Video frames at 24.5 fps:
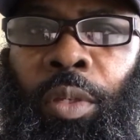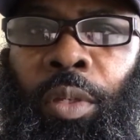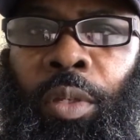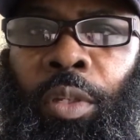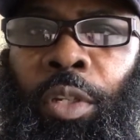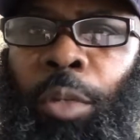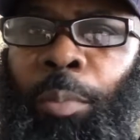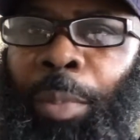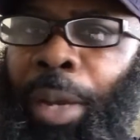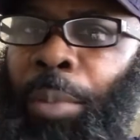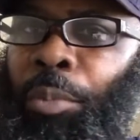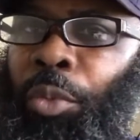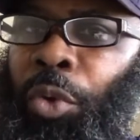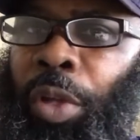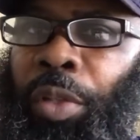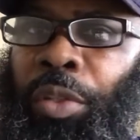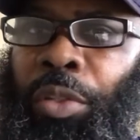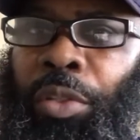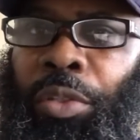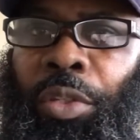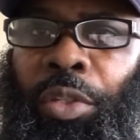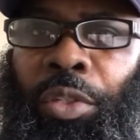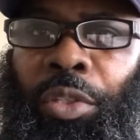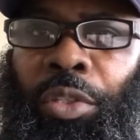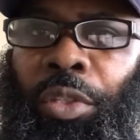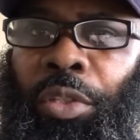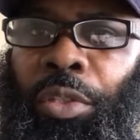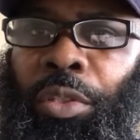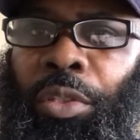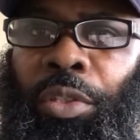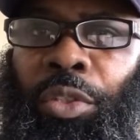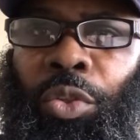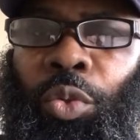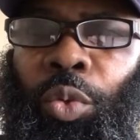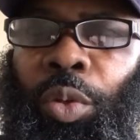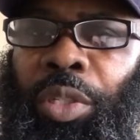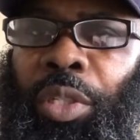To my brothers and
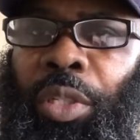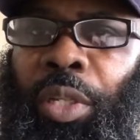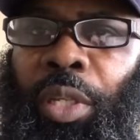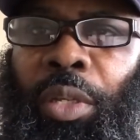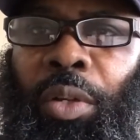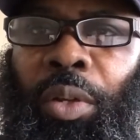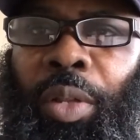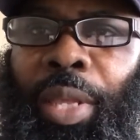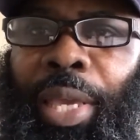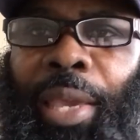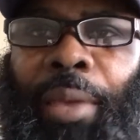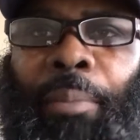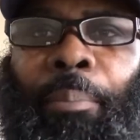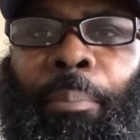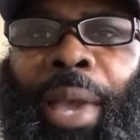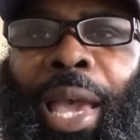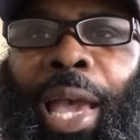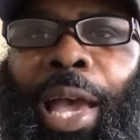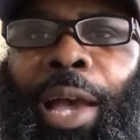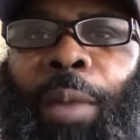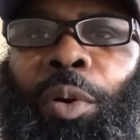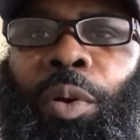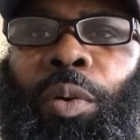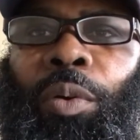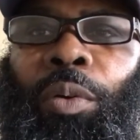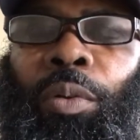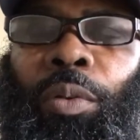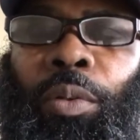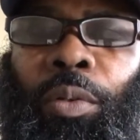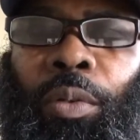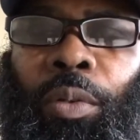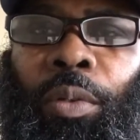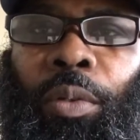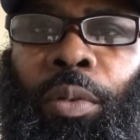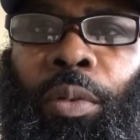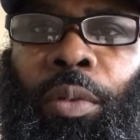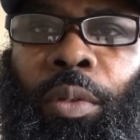sisters who are still in Babel,
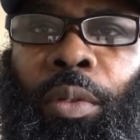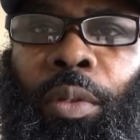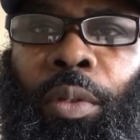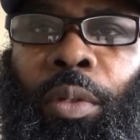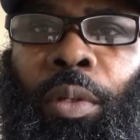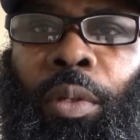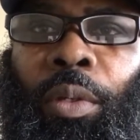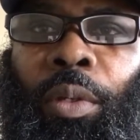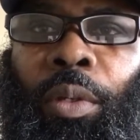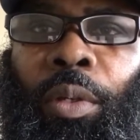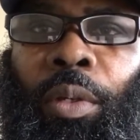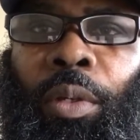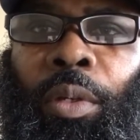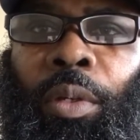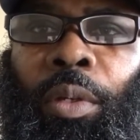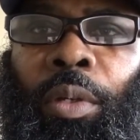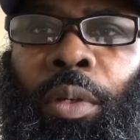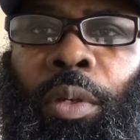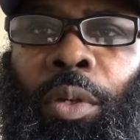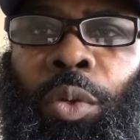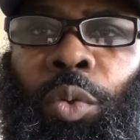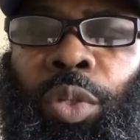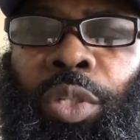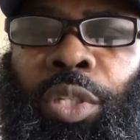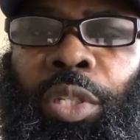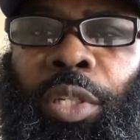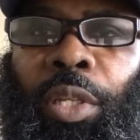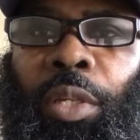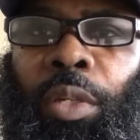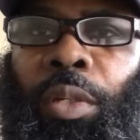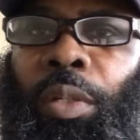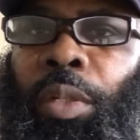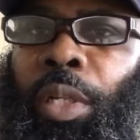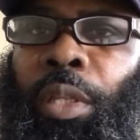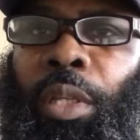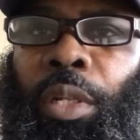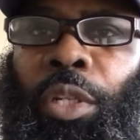who are
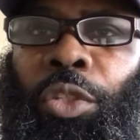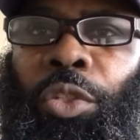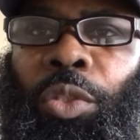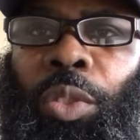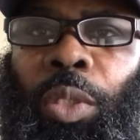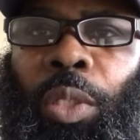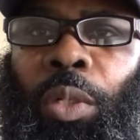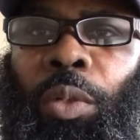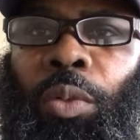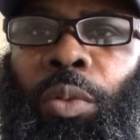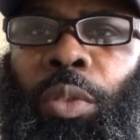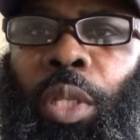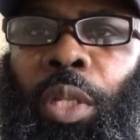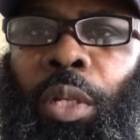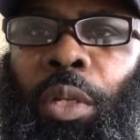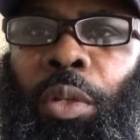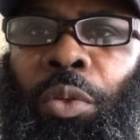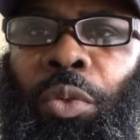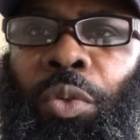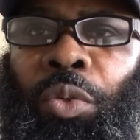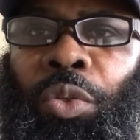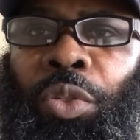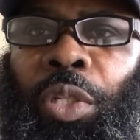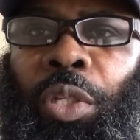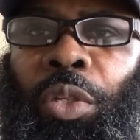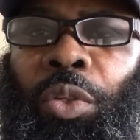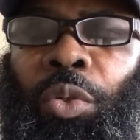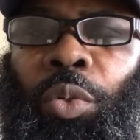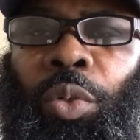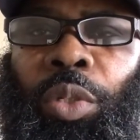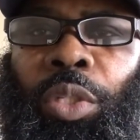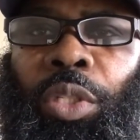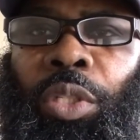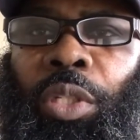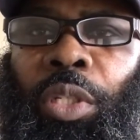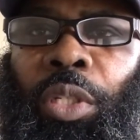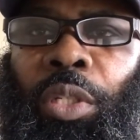still under the strong delusion, who
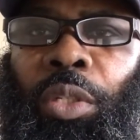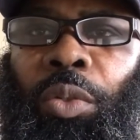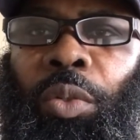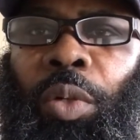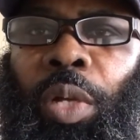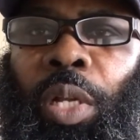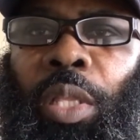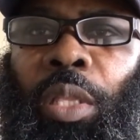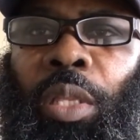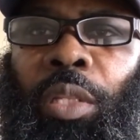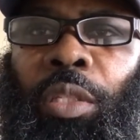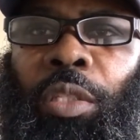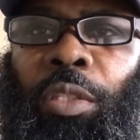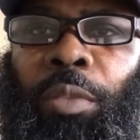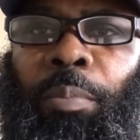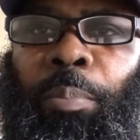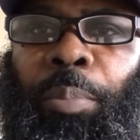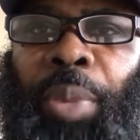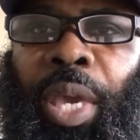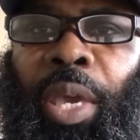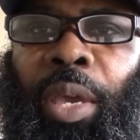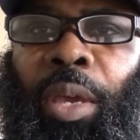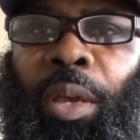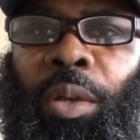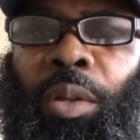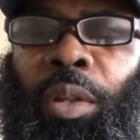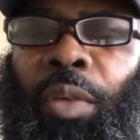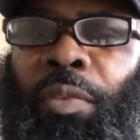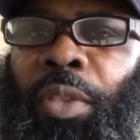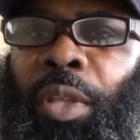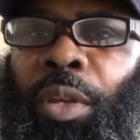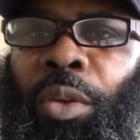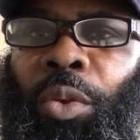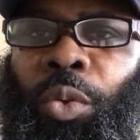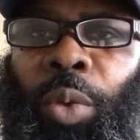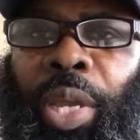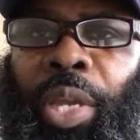are still under the spell of
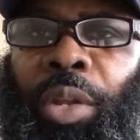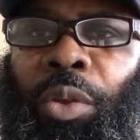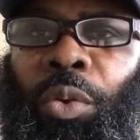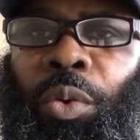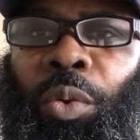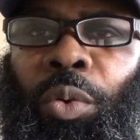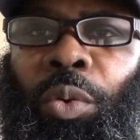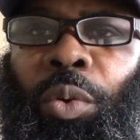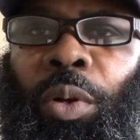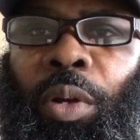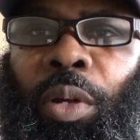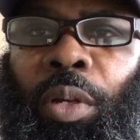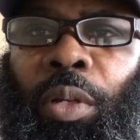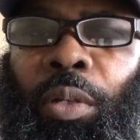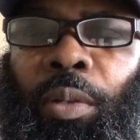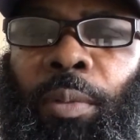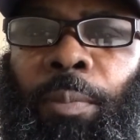the great whore,